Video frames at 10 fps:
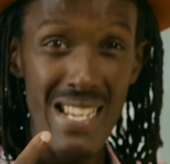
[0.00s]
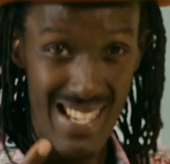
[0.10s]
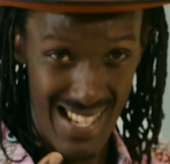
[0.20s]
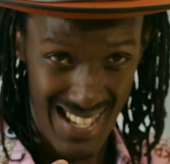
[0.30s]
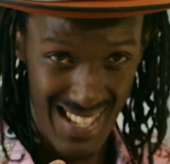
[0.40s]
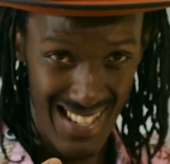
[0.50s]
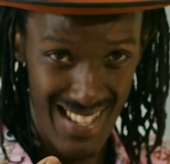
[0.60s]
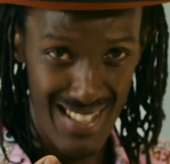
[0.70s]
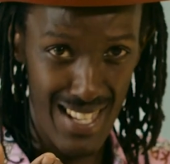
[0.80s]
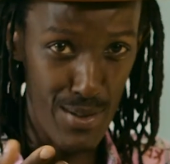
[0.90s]
We stay
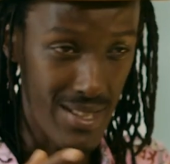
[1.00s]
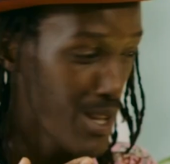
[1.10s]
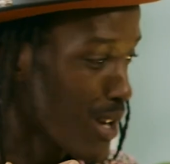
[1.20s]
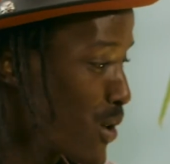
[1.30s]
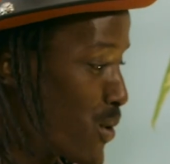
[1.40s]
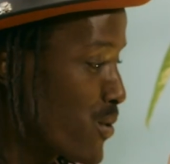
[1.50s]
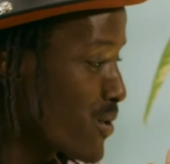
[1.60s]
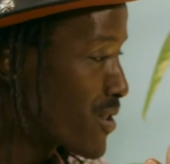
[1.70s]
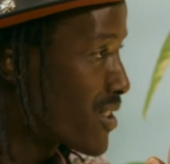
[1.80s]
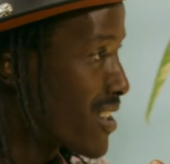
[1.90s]
in a bush.
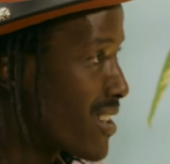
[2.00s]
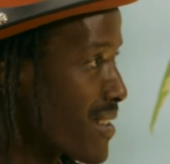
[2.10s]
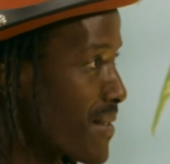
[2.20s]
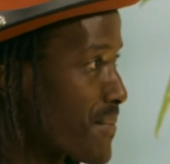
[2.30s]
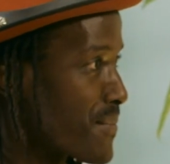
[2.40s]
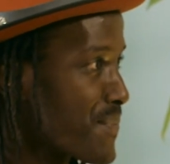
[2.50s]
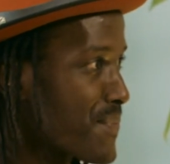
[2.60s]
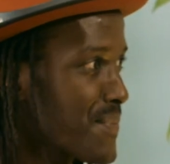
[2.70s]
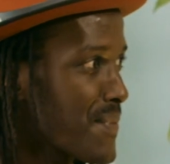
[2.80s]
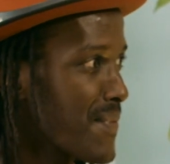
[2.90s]
No, there are no snakes,
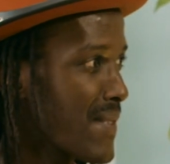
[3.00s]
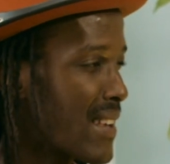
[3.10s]
really.